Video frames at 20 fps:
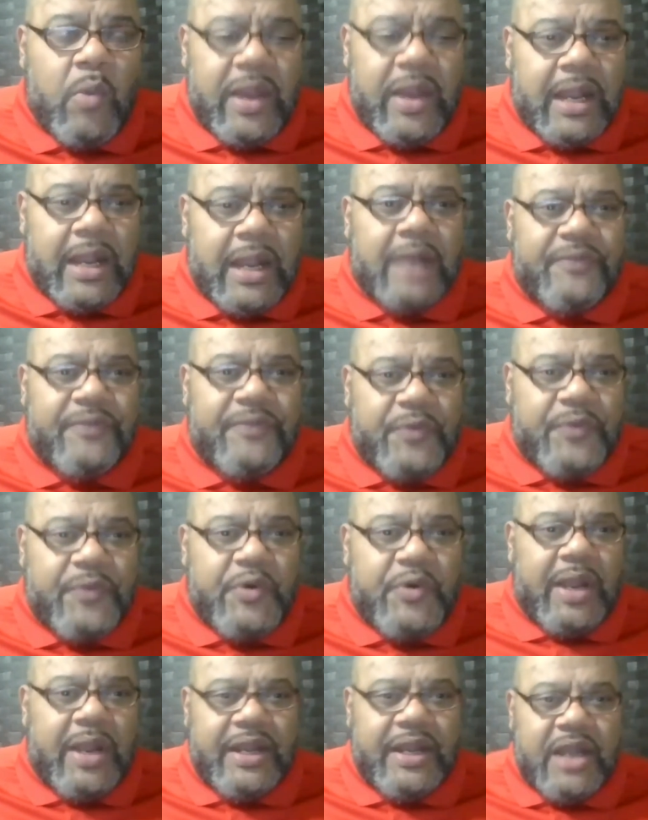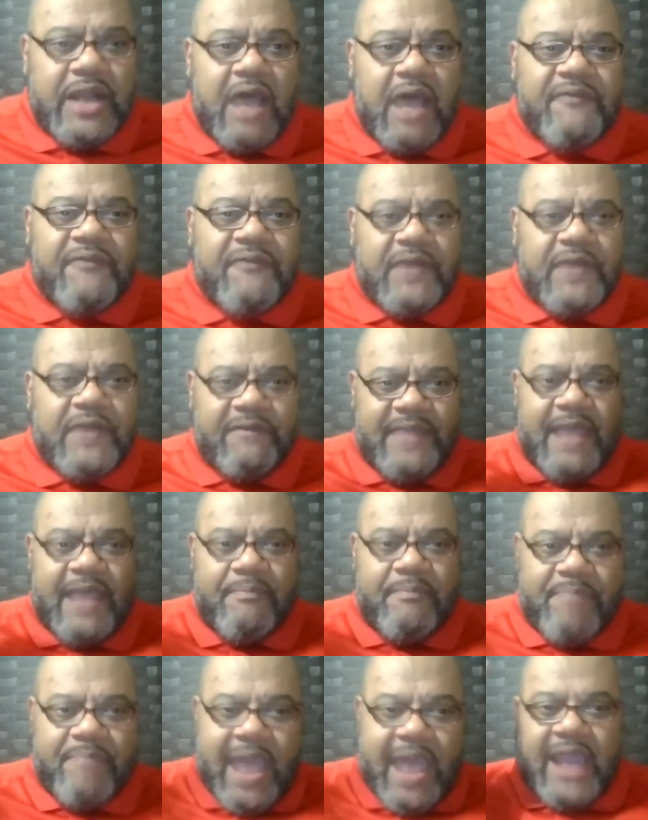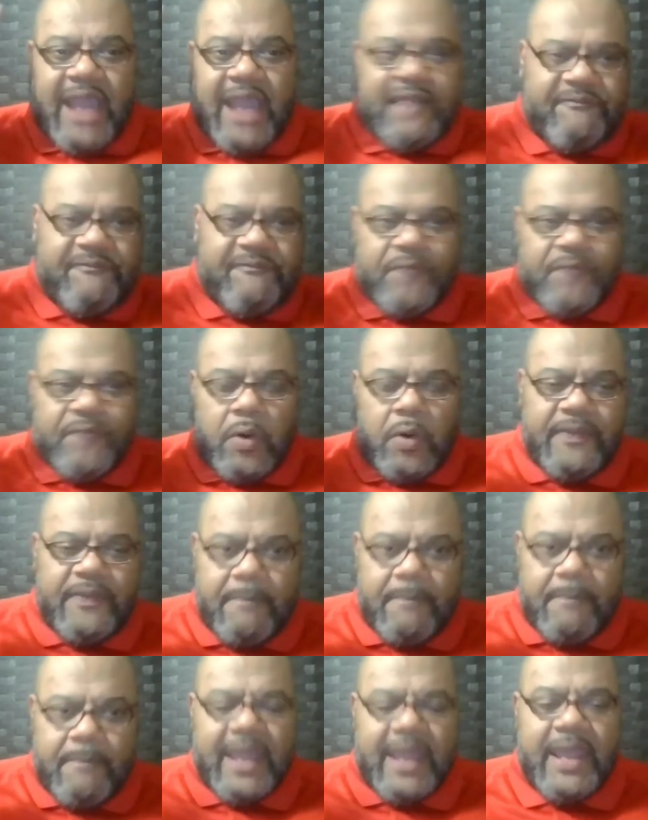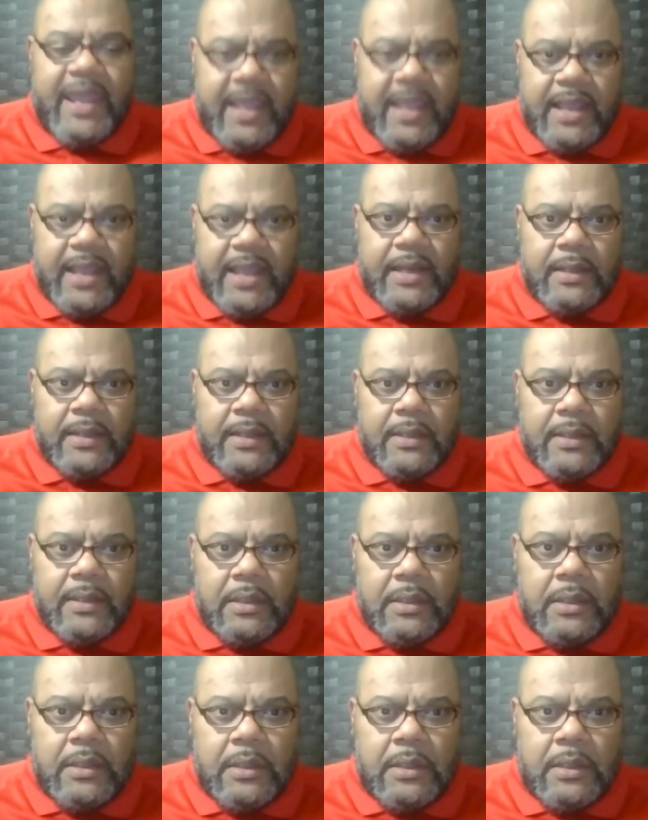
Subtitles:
went through enough of that back and forth in my head